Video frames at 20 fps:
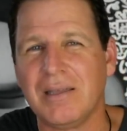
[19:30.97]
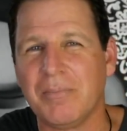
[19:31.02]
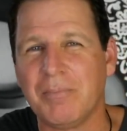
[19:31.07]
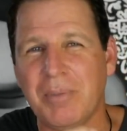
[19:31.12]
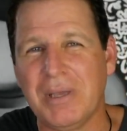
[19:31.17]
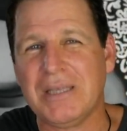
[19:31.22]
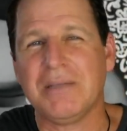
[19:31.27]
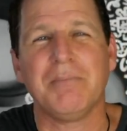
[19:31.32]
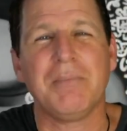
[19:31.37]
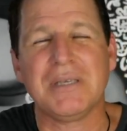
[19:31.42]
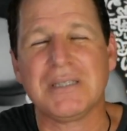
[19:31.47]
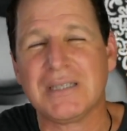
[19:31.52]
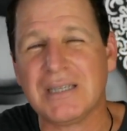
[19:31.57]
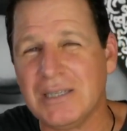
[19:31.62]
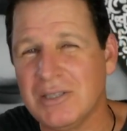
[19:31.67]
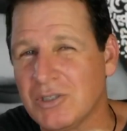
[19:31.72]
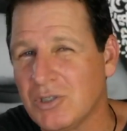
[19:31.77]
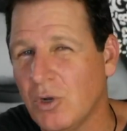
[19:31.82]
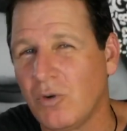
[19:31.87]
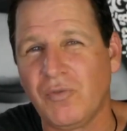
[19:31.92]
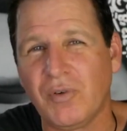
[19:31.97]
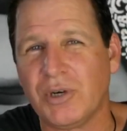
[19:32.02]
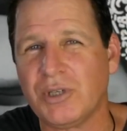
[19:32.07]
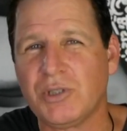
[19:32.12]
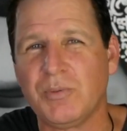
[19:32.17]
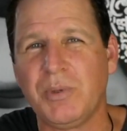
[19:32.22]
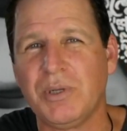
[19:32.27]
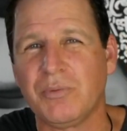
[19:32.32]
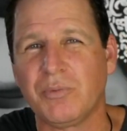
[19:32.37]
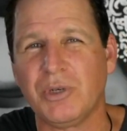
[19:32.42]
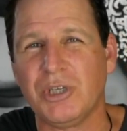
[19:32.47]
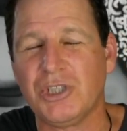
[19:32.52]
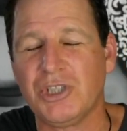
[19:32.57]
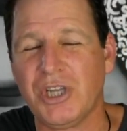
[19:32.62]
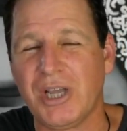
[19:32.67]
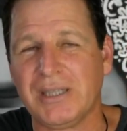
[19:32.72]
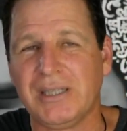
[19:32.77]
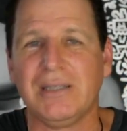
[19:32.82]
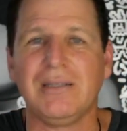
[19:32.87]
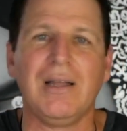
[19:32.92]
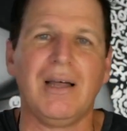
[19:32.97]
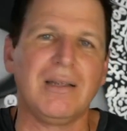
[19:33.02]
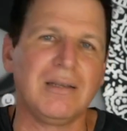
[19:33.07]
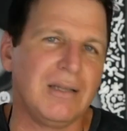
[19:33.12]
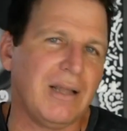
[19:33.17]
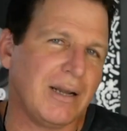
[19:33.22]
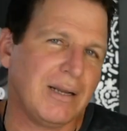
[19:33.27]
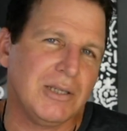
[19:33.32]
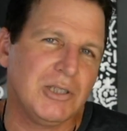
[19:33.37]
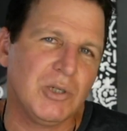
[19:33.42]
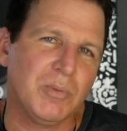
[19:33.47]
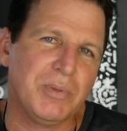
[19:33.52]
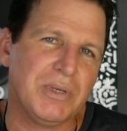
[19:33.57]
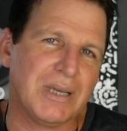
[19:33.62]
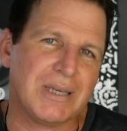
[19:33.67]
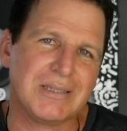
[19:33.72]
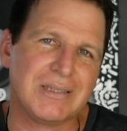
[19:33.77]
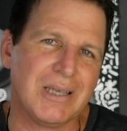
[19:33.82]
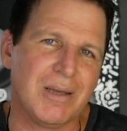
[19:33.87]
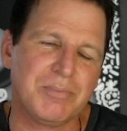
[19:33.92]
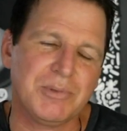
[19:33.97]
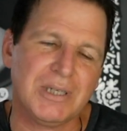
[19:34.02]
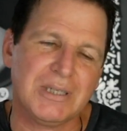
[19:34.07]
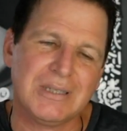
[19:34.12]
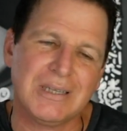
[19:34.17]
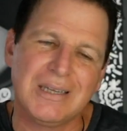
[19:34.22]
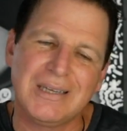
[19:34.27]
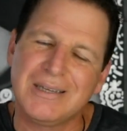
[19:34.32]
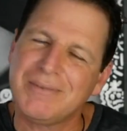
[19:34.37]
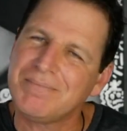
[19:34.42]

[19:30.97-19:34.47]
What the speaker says: been basically so far has been rejected, unlikely to be accepted.